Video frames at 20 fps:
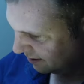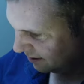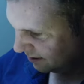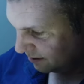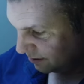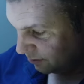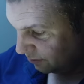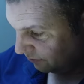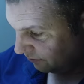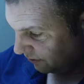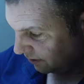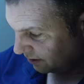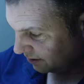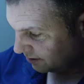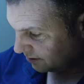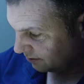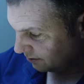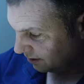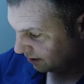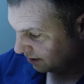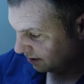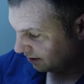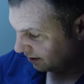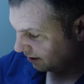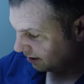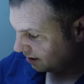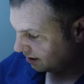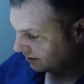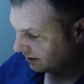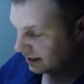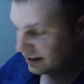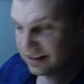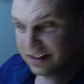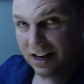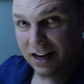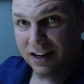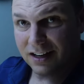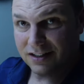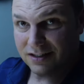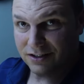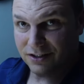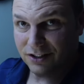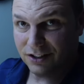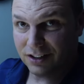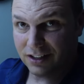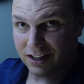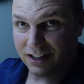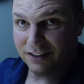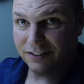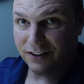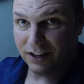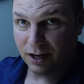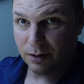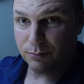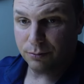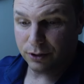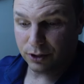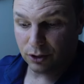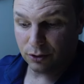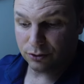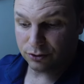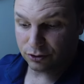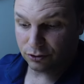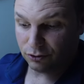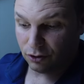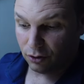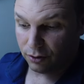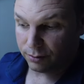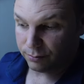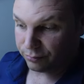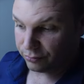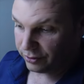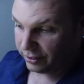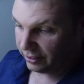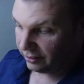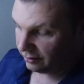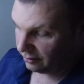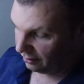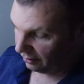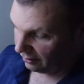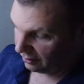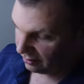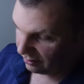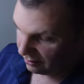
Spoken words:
So far, so good. All these eggs look like the embryo's growing pretty good.